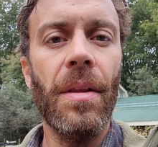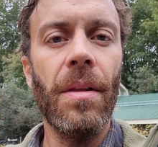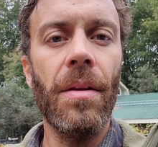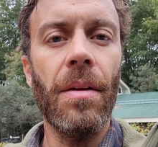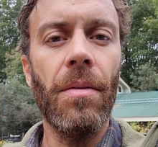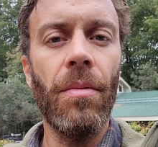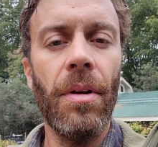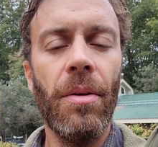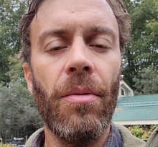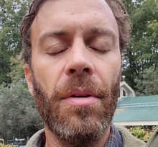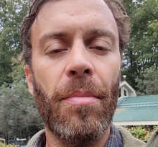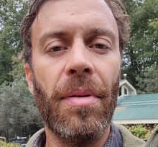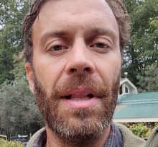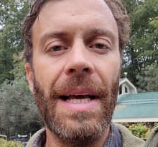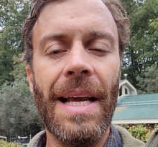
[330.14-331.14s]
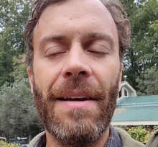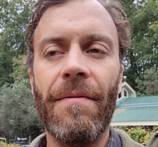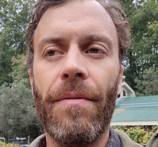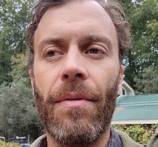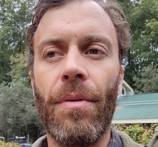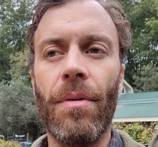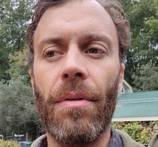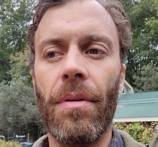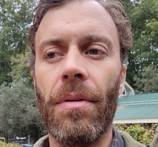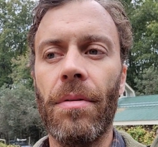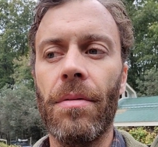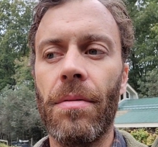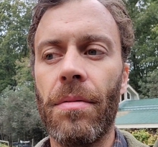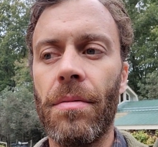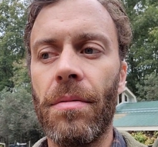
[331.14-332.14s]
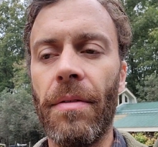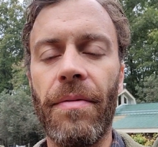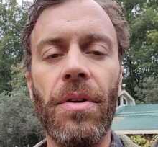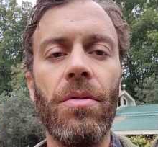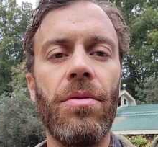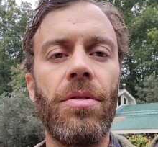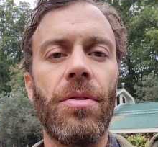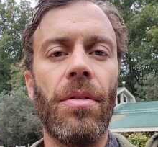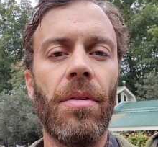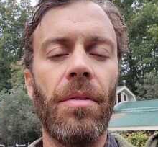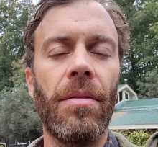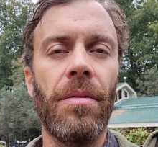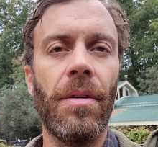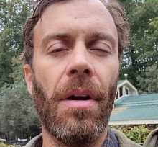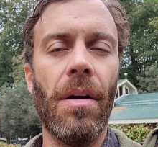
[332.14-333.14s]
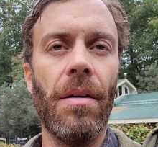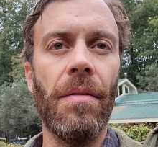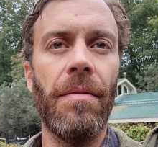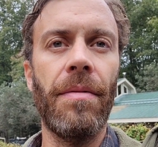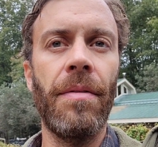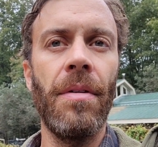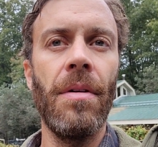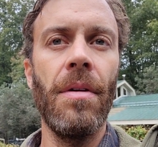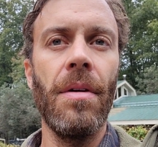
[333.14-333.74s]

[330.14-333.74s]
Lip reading: you really want to plan for the future of,